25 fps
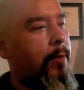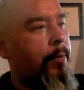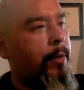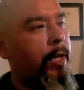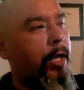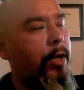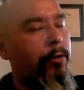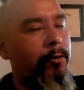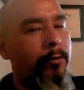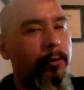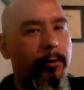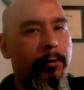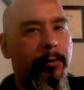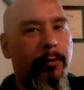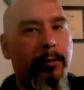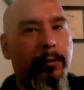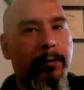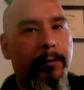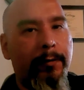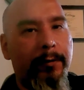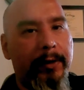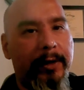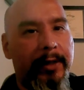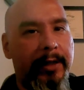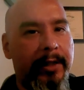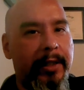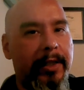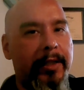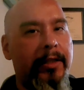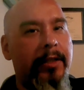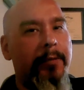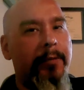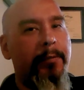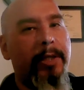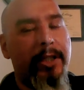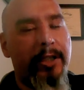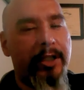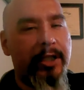about crew crew
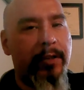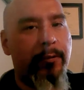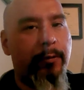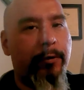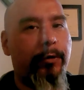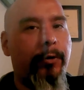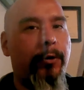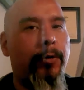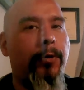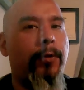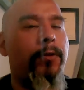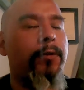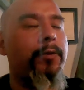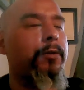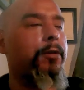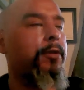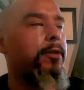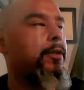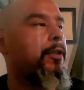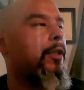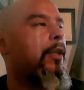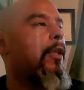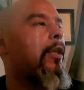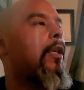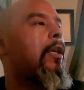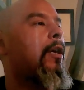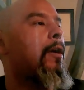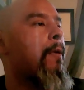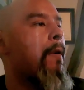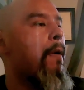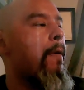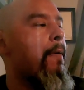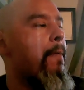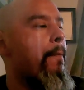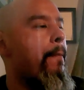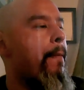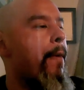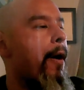fatigue, diminishing returns,
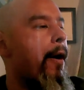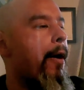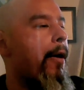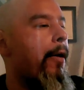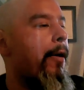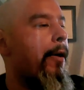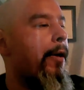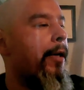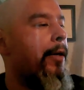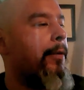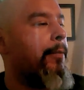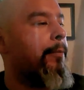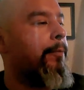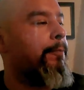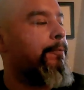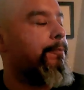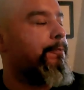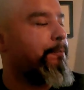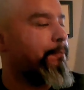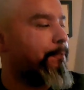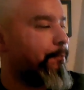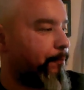um,